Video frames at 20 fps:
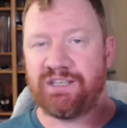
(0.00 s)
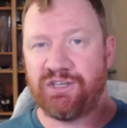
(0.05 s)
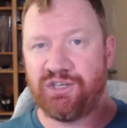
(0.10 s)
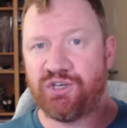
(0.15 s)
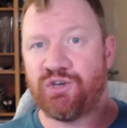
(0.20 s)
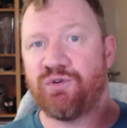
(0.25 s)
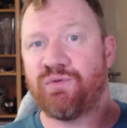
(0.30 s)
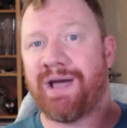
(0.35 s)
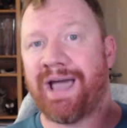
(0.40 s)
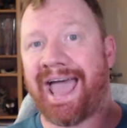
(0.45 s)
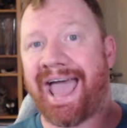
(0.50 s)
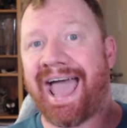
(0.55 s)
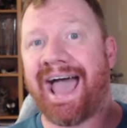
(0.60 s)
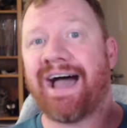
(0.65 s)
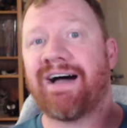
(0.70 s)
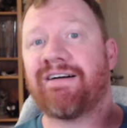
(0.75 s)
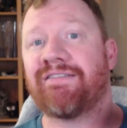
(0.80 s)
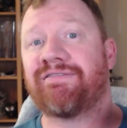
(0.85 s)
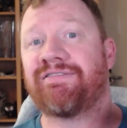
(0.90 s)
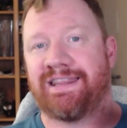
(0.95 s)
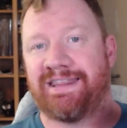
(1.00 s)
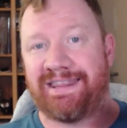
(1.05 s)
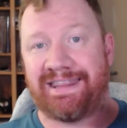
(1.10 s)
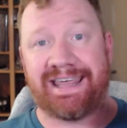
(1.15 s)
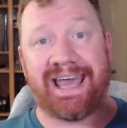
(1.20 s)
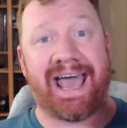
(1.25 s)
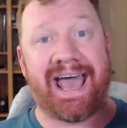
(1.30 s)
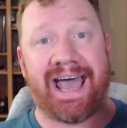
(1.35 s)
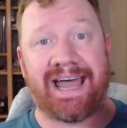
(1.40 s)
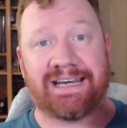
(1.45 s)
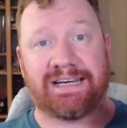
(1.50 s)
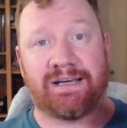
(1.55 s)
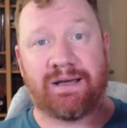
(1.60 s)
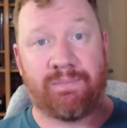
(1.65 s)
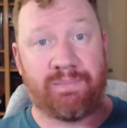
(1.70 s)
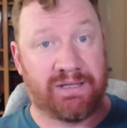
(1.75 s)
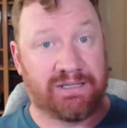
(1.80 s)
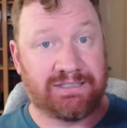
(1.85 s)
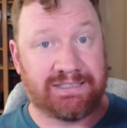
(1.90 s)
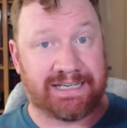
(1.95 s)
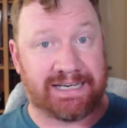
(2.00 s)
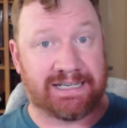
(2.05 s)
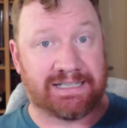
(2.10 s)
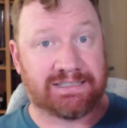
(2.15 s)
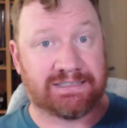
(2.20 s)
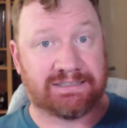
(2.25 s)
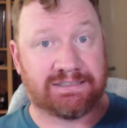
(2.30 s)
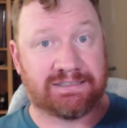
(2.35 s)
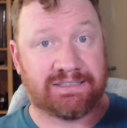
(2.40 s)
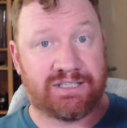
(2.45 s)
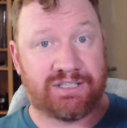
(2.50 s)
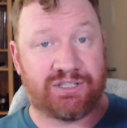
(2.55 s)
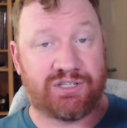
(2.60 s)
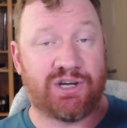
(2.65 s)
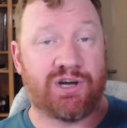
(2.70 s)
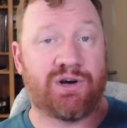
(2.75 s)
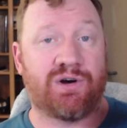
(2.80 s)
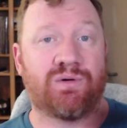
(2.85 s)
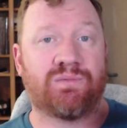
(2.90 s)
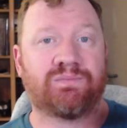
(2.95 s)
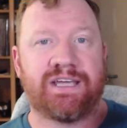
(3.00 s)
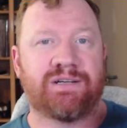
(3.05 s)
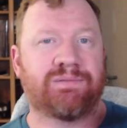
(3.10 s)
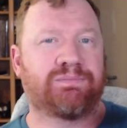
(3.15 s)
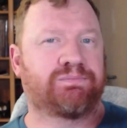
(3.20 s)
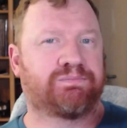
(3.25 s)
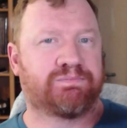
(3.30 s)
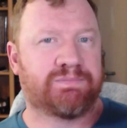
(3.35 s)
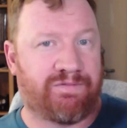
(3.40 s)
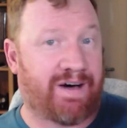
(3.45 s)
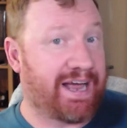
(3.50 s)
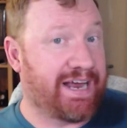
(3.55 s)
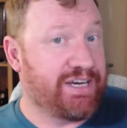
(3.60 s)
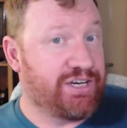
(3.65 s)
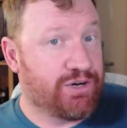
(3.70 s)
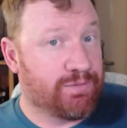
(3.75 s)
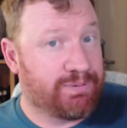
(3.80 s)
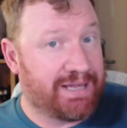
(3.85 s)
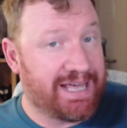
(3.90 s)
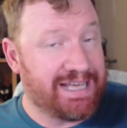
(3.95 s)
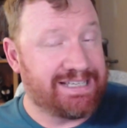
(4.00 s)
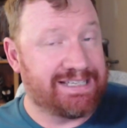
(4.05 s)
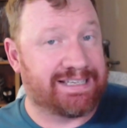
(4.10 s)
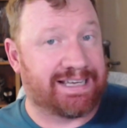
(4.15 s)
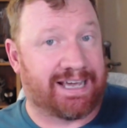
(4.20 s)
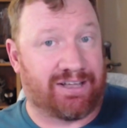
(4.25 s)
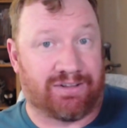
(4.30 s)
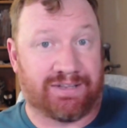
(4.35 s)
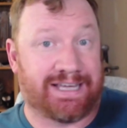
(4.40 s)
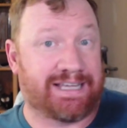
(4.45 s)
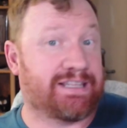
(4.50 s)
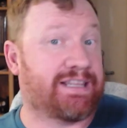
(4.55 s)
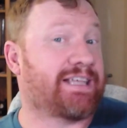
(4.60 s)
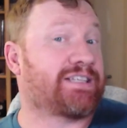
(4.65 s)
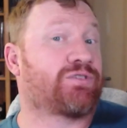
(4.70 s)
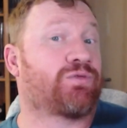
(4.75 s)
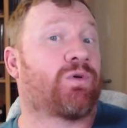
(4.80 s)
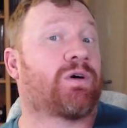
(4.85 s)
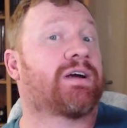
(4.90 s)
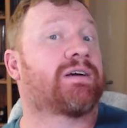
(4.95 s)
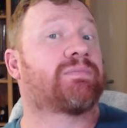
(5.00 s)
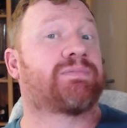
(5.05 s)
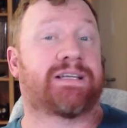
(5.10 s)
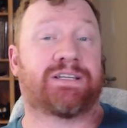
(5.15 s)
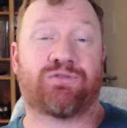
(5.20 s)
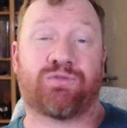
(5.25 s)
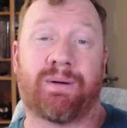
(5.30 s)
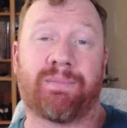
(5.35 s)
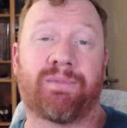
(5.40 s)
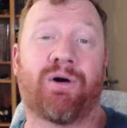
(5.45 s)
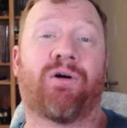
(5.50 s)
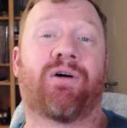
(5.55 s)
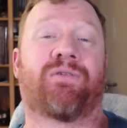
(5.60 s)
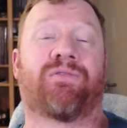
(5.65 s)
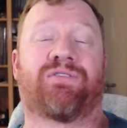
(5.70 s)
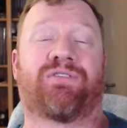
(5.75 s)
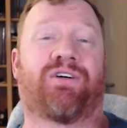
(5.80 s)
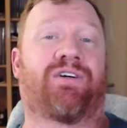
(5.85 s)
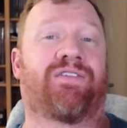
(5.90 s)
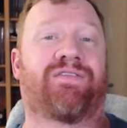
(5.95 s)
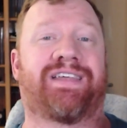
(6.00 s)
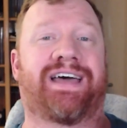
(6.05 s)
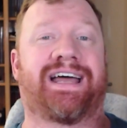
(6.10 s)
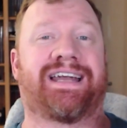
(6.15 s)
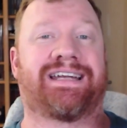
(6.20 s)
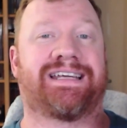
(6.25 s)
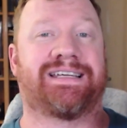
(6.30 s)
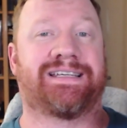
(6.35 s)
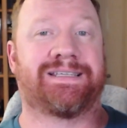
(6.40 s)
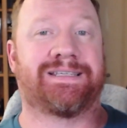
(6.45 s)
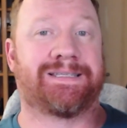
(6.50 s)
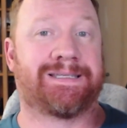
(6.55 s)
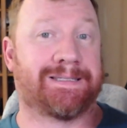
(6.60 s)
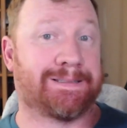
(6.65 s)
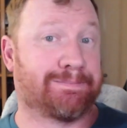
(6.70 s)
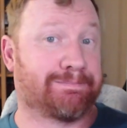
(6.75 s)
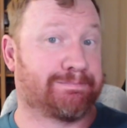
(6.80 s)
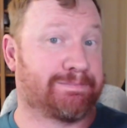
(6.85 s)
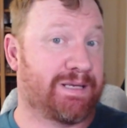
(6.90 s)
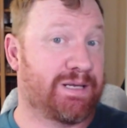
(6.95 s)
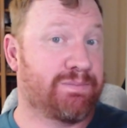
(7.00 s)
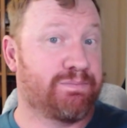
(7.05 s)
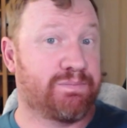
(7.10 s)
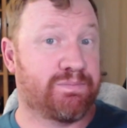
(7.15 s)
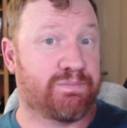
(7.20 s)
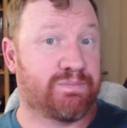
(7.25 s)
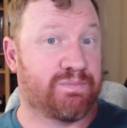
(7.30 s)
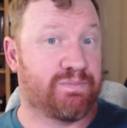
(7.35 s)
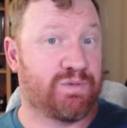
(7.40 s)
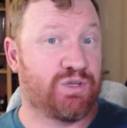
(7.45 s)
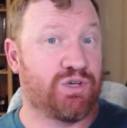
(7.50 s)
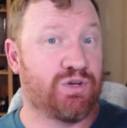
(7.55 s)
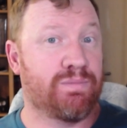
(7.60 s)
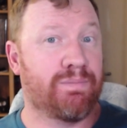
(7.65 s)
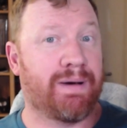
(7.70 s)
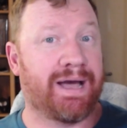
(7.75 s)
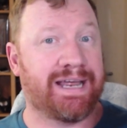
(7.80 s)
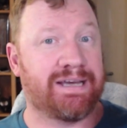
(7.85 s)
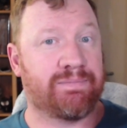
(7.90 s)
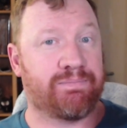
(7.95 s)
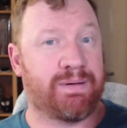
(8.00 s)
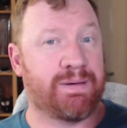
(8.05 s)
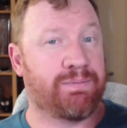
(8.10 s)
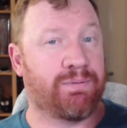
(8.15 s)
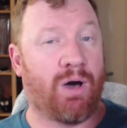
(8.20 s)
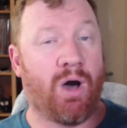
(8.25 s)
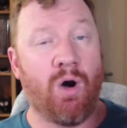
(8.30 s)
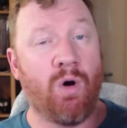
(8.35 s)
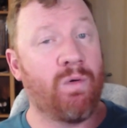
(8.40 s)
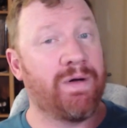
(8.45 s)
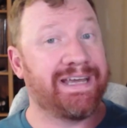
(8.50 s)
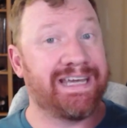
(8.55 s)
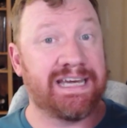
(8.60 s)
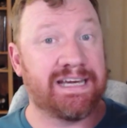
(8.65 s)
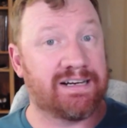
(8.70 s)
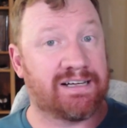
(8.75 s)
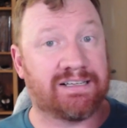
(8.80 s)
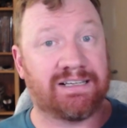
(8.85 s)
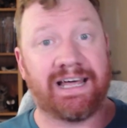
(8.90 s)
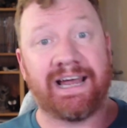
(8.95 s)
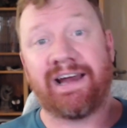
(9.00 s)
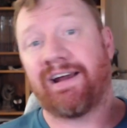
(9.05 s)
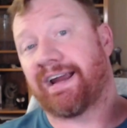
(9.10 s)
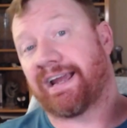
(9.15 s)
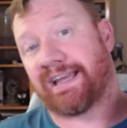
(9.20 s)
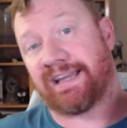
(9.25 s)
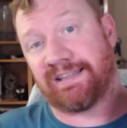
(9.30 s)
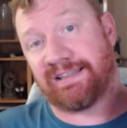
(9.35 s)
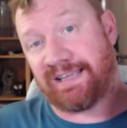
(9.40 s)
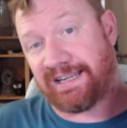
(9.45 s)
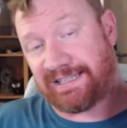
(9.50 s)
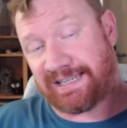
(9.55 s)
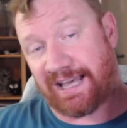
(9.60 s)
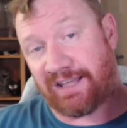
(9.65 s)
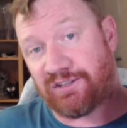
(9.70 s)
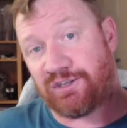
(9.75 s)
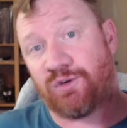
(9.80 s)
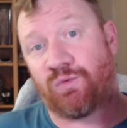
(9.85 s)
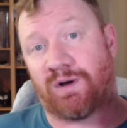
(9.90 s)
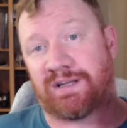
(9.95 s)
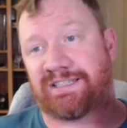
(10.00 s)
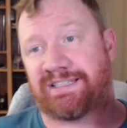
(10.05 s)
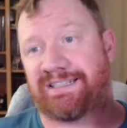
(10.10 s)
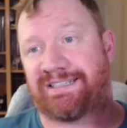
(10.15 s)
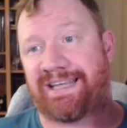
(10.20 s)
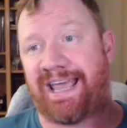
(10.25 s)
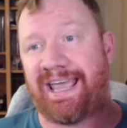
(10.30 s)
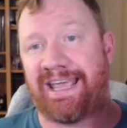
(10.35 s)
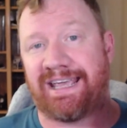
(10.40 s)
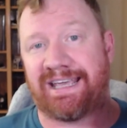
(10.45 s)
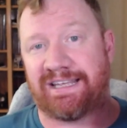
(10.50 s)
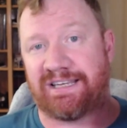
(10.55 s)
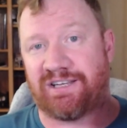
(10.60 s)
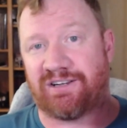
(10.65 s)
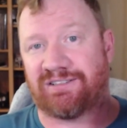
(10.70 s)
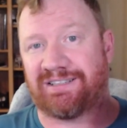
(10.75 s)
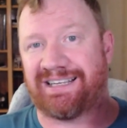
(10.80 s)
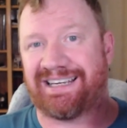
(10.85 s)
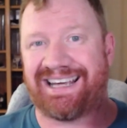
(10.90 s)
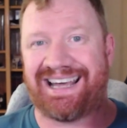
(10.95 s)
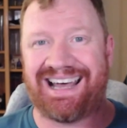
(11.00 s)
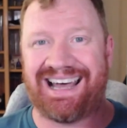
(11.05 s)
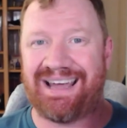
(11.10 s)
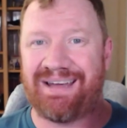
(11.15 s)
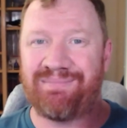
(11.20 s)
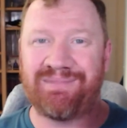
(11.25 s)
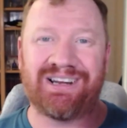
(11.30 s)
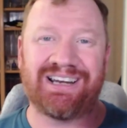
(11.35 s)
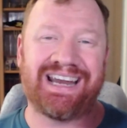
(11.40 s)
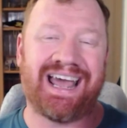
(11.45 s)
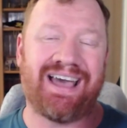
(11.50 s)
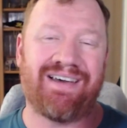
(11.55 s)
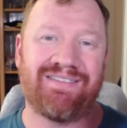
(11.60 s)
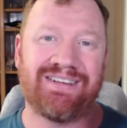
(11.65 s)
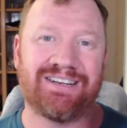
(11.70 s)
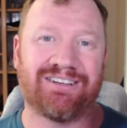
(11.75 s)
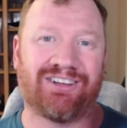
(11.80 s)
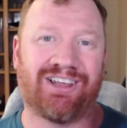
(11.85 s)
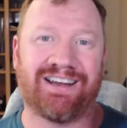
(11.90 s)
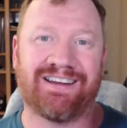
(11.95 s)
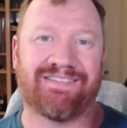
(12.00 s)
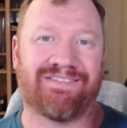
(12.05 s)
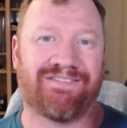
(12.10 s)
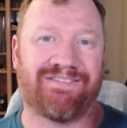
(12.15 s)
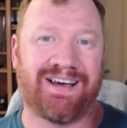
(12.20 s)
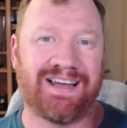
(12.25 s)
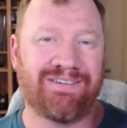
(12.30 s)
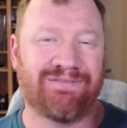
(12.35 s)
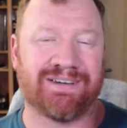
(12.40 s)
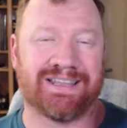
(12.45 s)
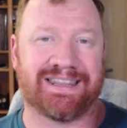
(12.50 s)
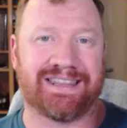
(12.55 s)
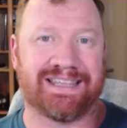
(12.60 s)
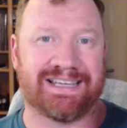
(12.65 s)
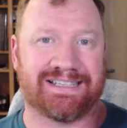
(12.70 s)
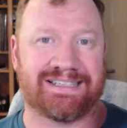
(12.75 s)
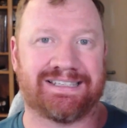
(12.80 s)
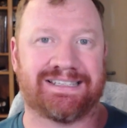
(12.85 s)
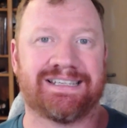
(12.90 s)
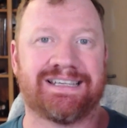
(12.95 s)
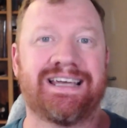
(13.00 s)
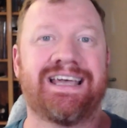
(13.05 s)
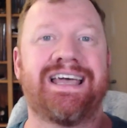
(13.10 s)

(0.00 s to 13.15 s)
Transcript: You have that ability. So find your play style. That's where I'm going with all of that is, we need a cleric, and they tell you what to take, and you're like, I'm not having a lot of fun with this.